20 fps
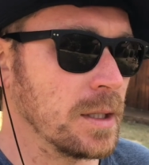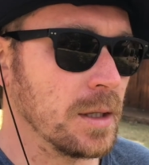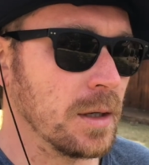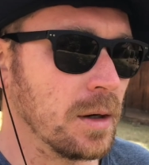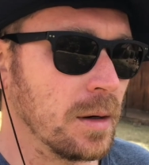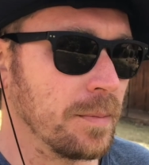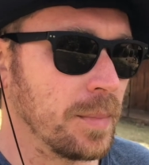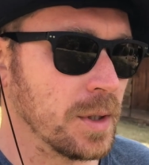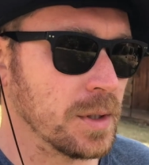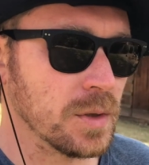
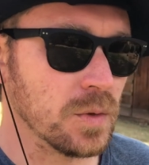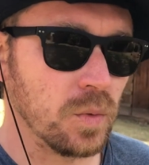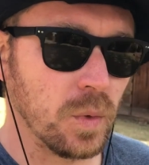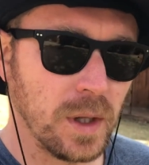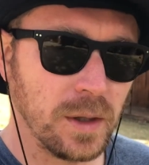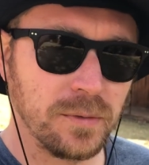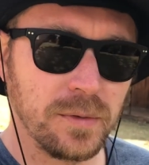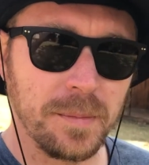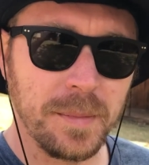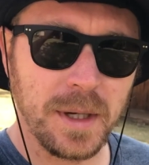composts,
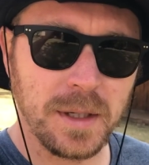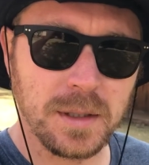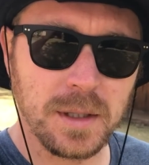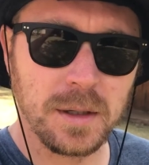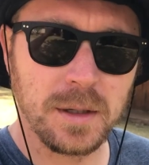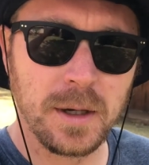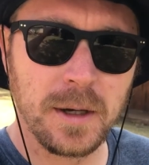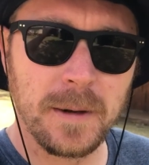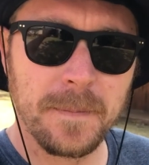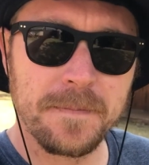well fermented
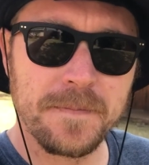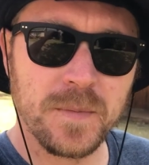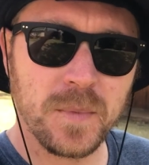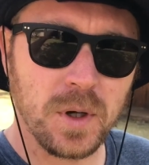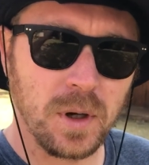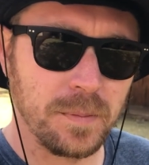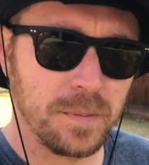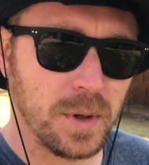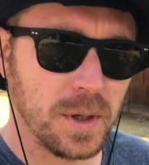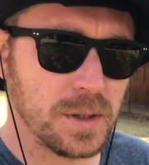
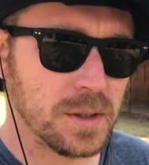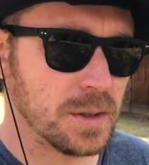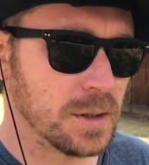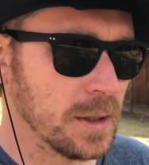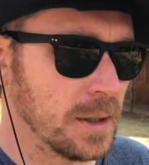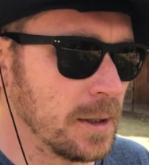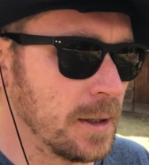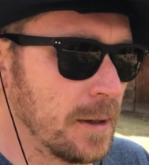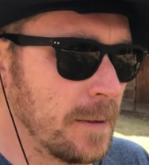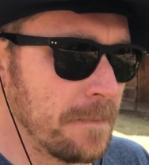composts,
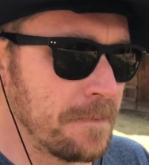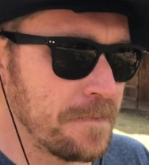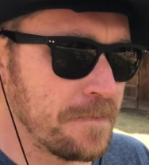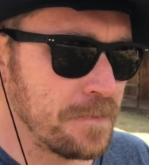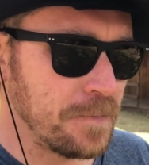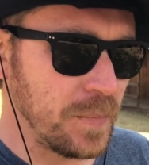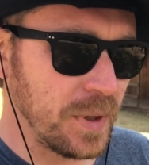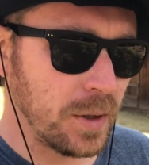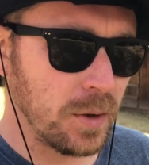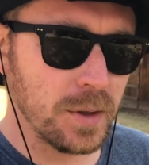
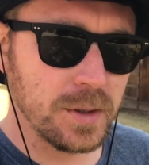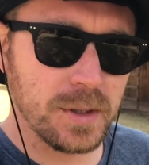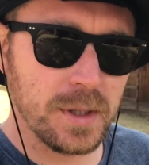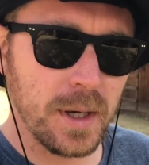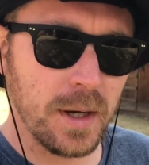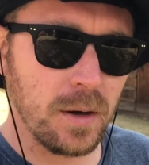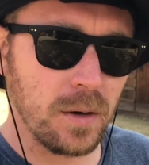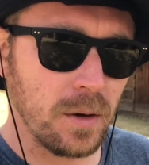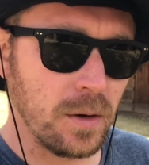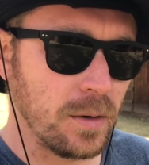because
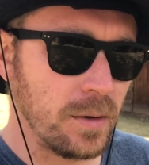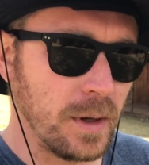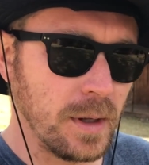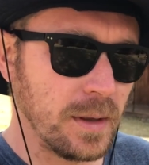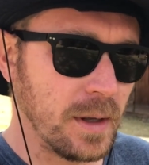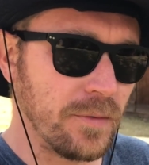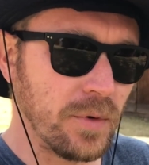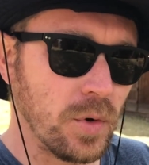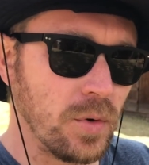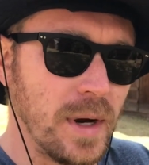they've
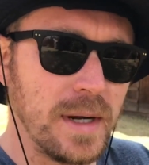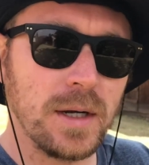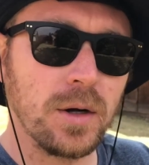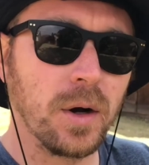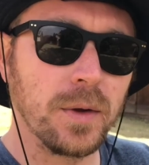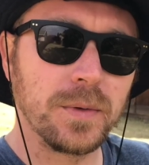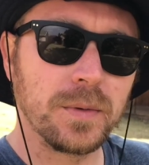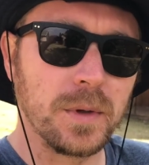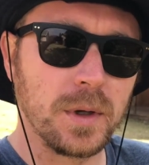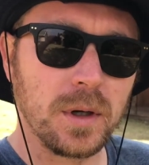already
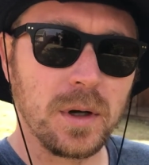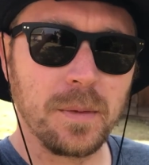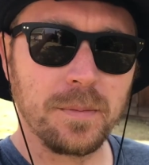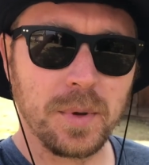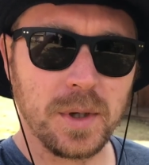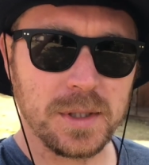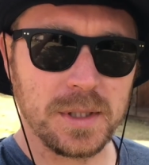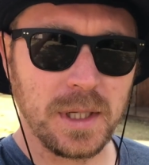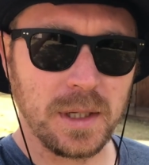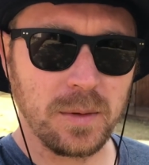gone through the composting